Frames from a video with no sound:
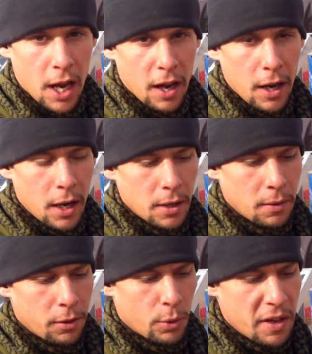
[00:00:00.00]

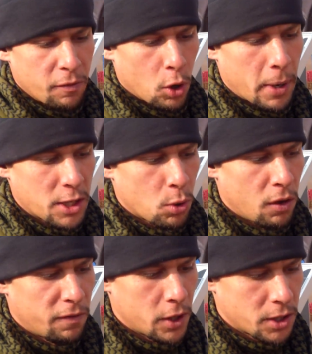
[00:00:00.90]
3
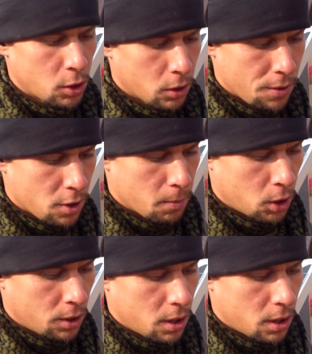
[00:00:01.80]
4x12 foot solar thermal